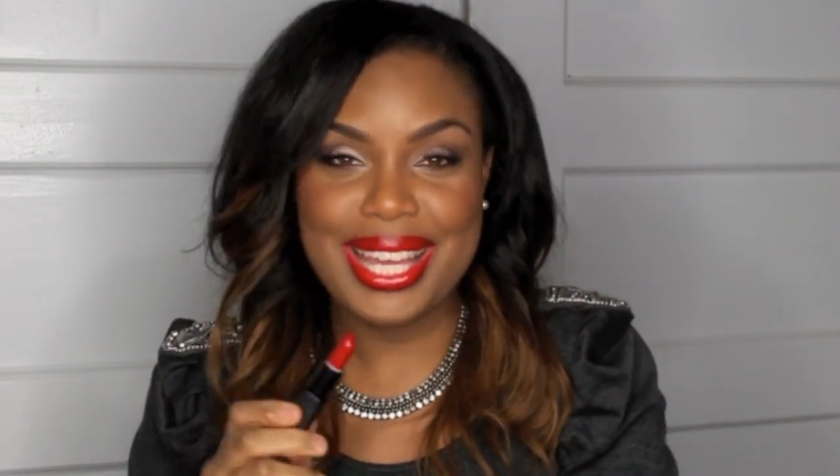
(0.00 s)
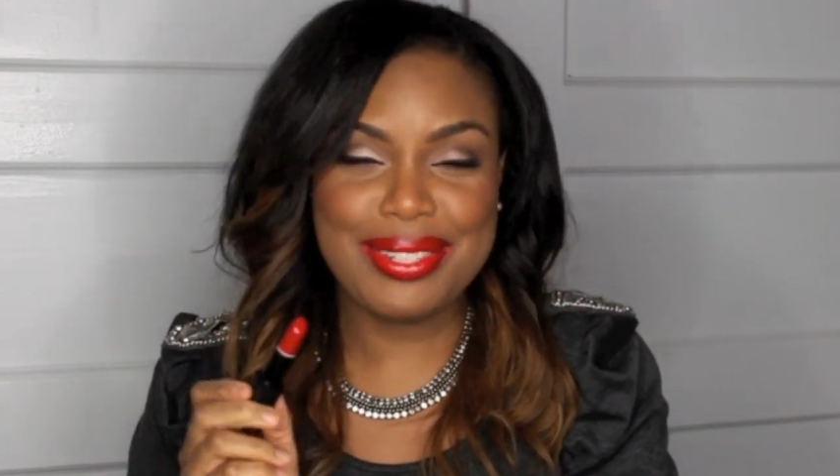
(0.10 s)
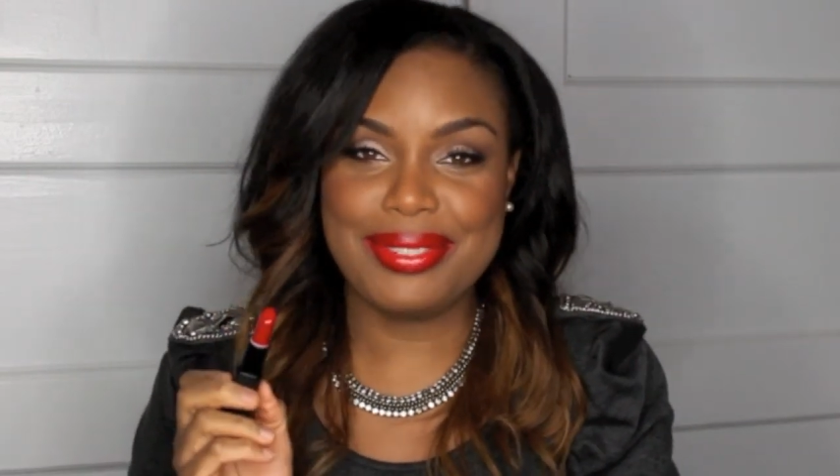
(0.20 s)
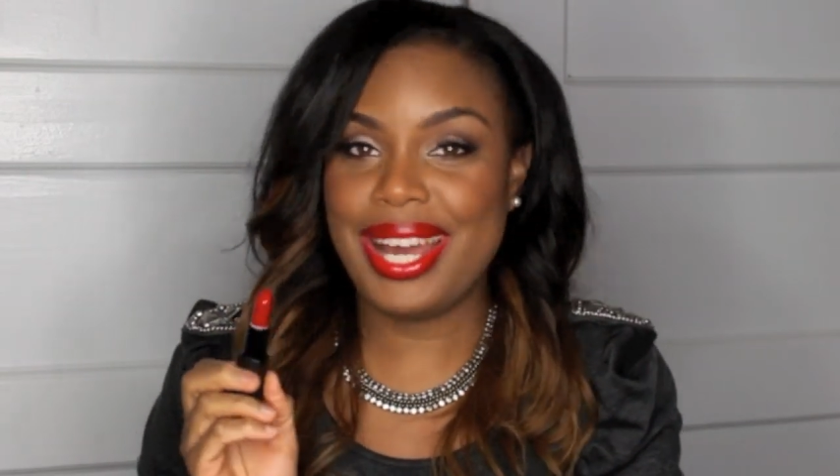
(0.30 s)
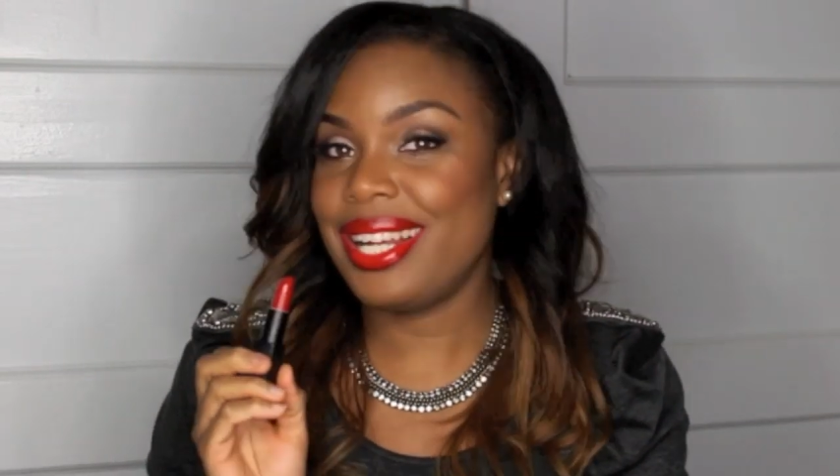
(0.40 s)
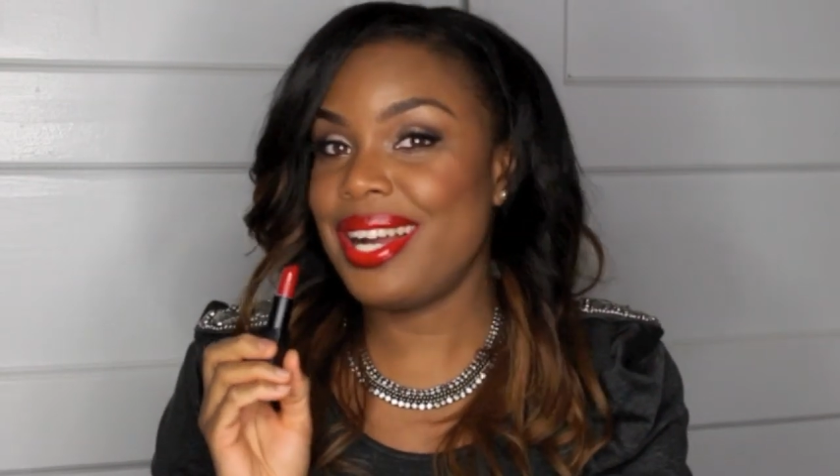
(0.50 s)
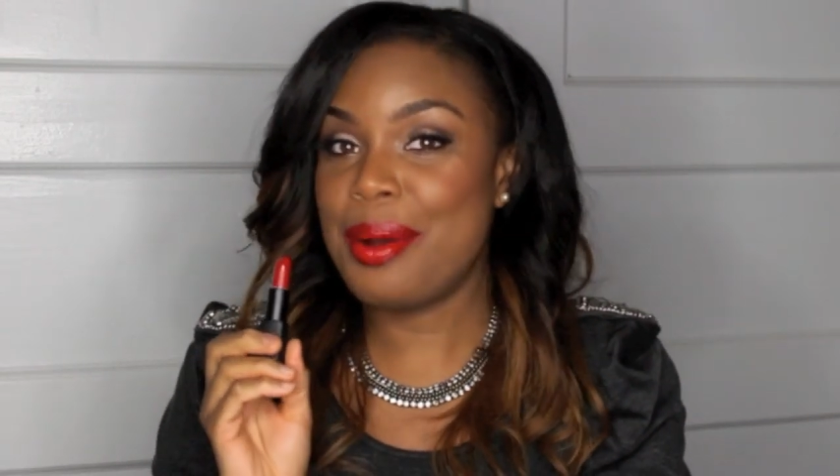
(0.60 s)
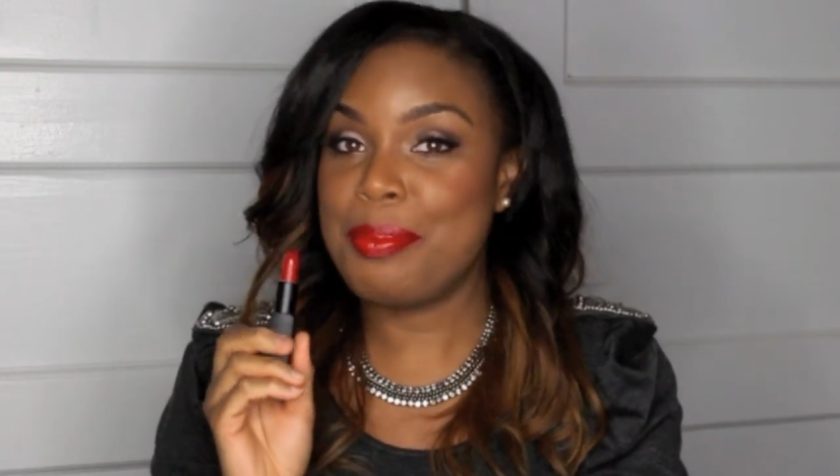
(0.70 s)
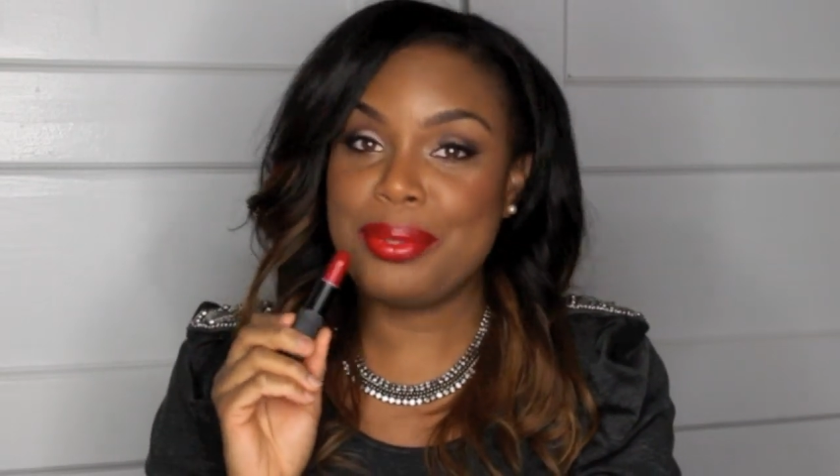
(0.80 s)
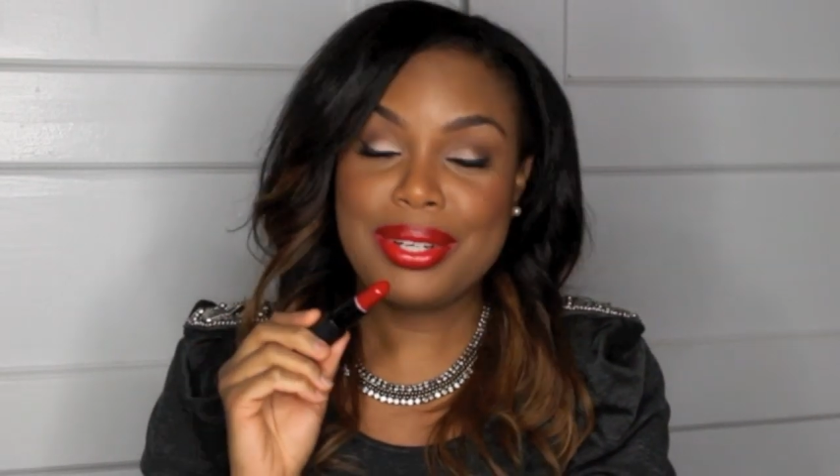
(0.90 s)
I even got a
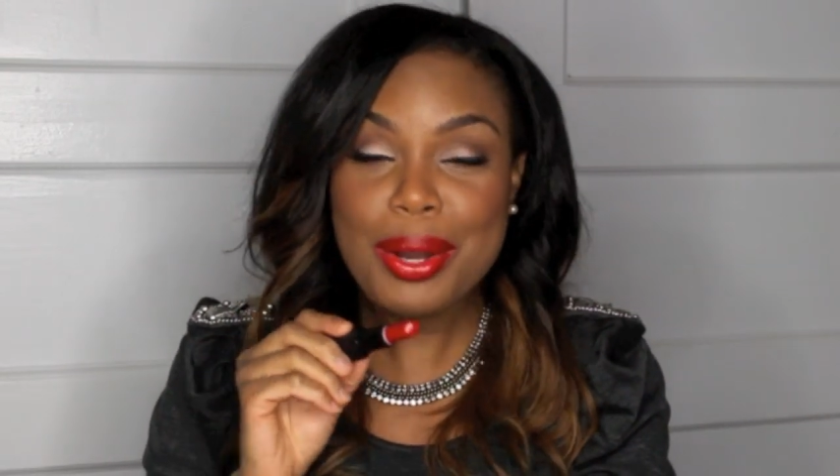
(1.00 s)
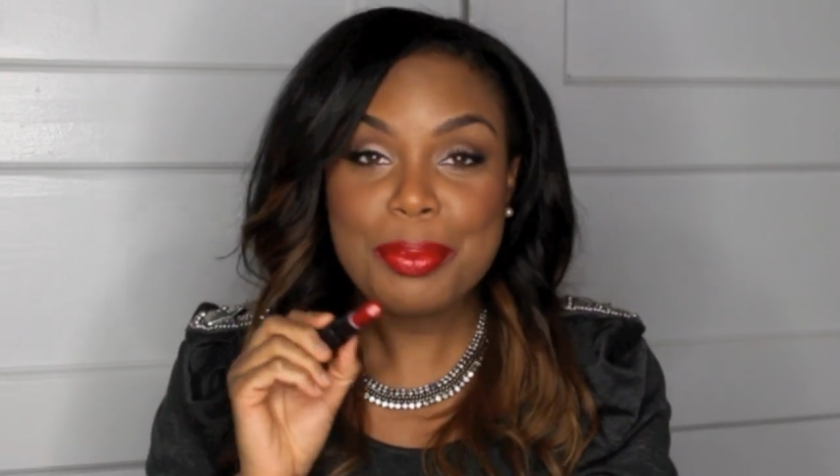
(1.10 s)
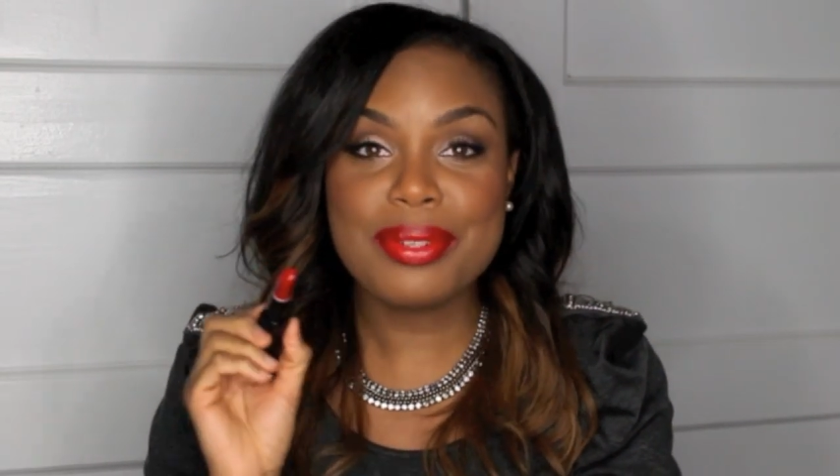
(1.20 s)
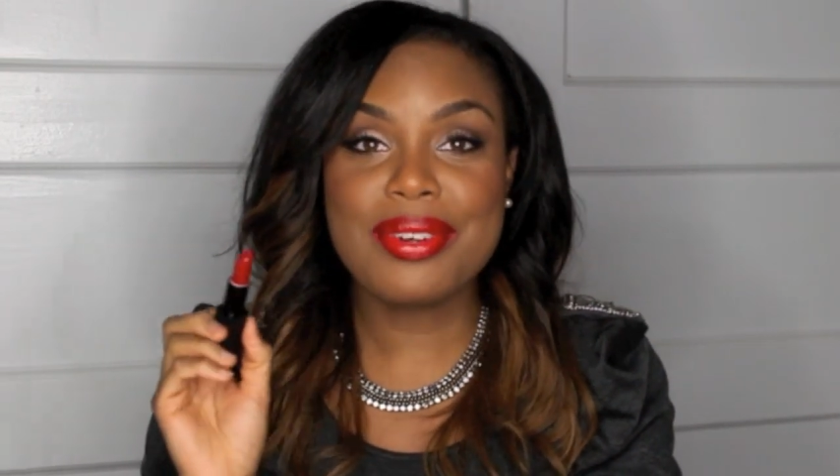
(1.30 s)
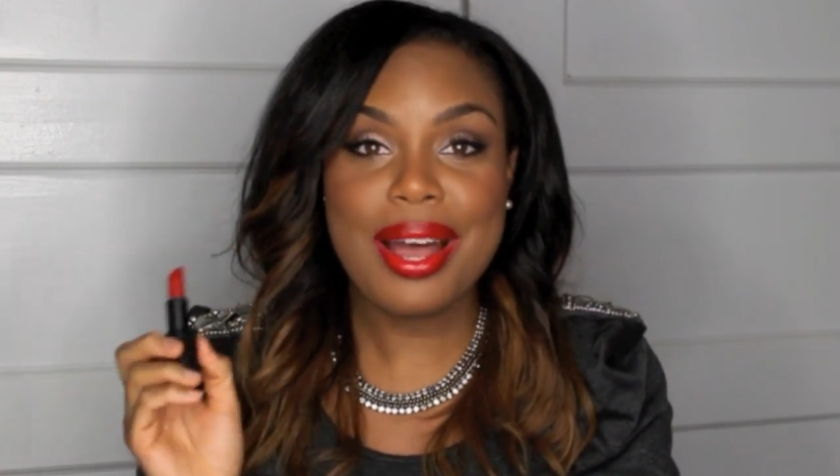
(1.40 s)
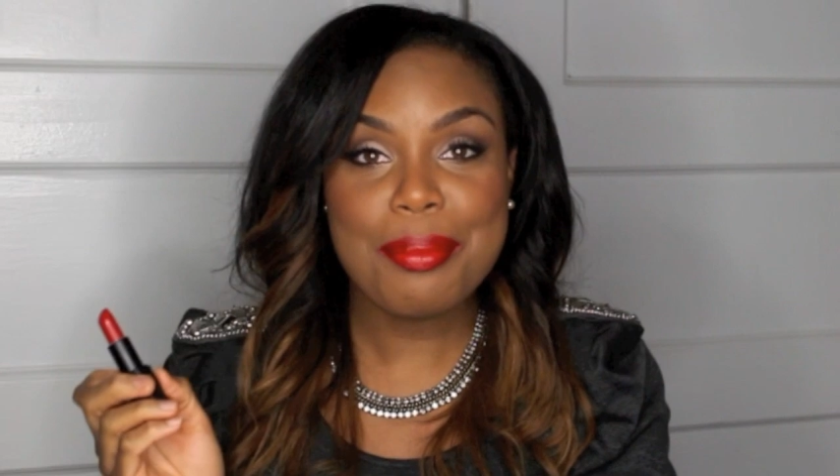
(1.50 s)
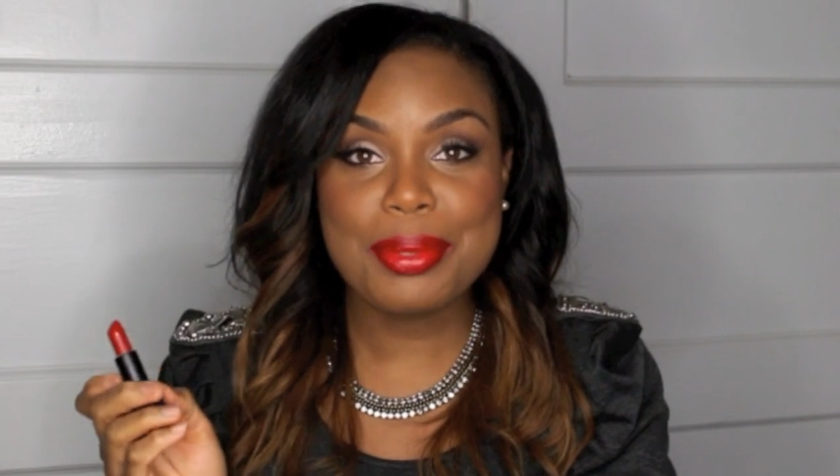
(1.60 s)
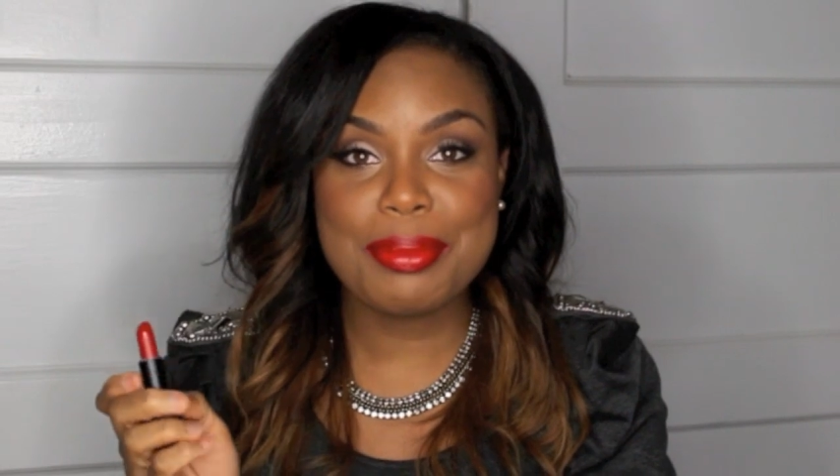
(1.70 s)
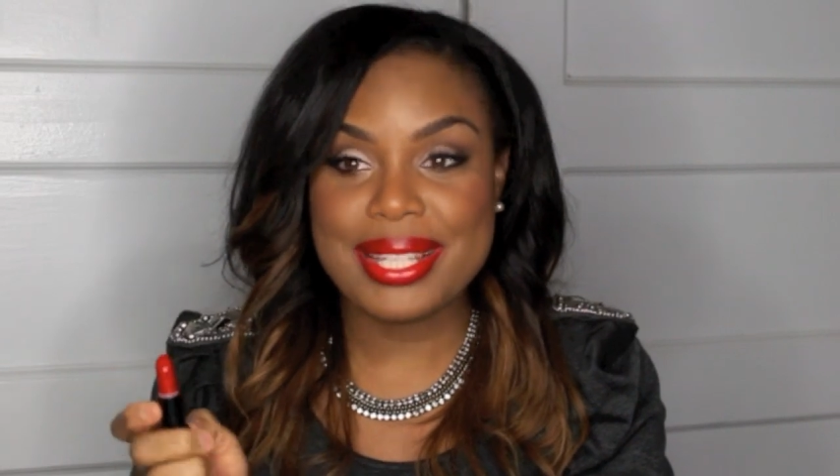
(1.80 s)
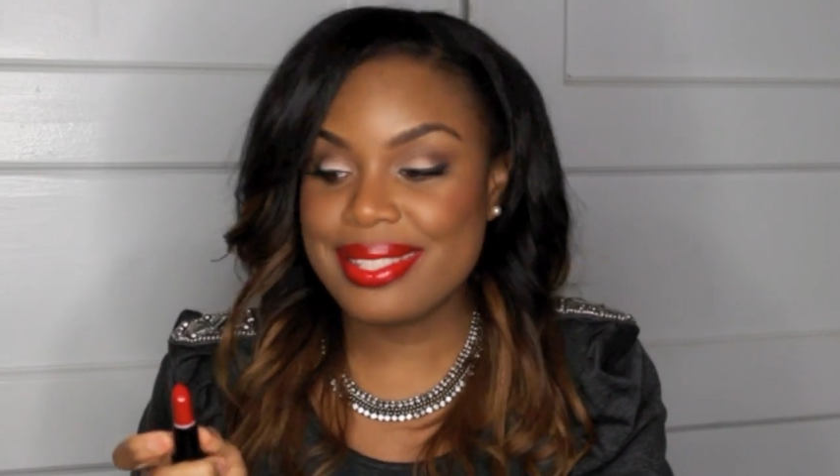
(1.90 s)
couple, couple of
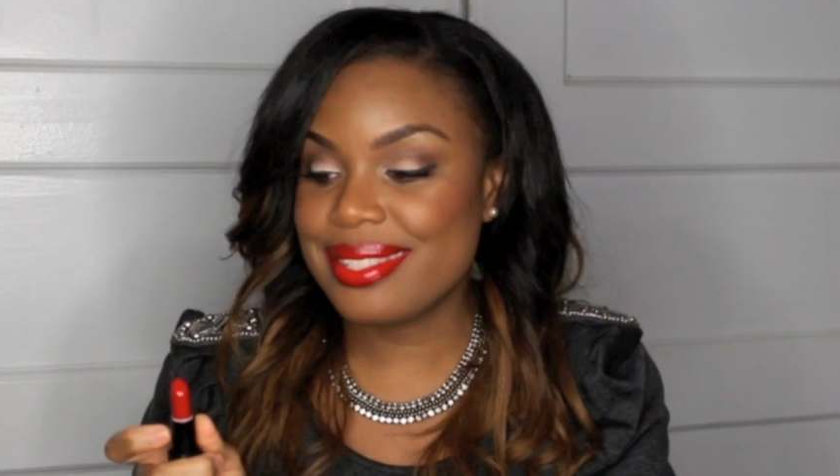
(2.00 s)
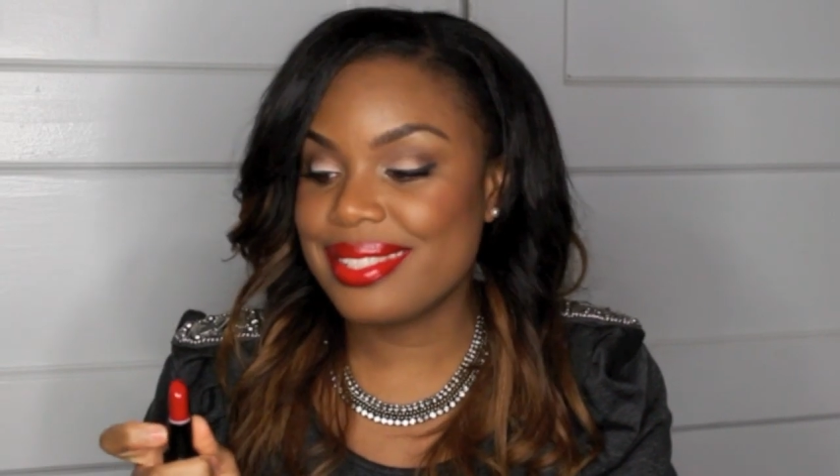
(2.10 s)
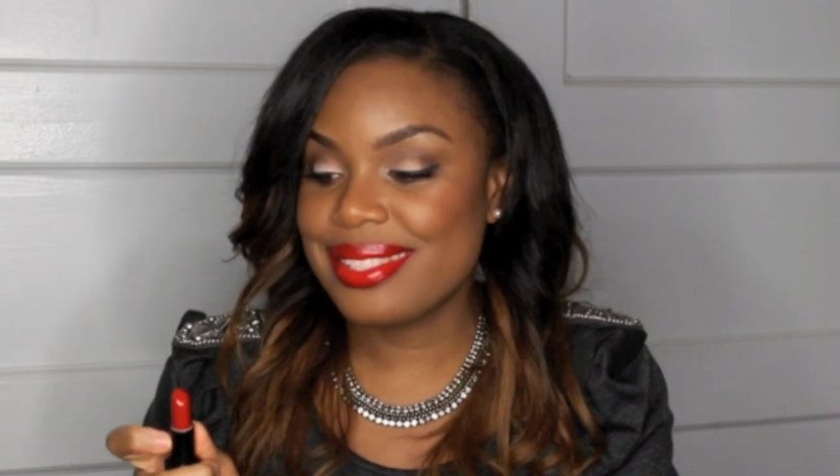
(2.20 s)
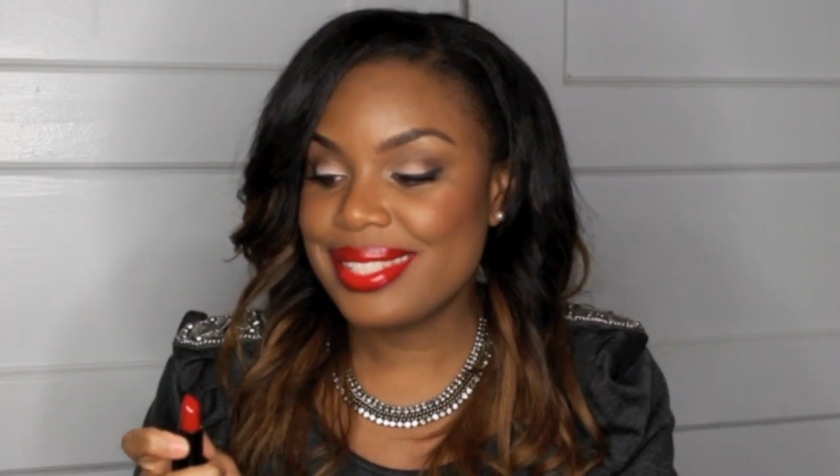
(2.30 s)
compliments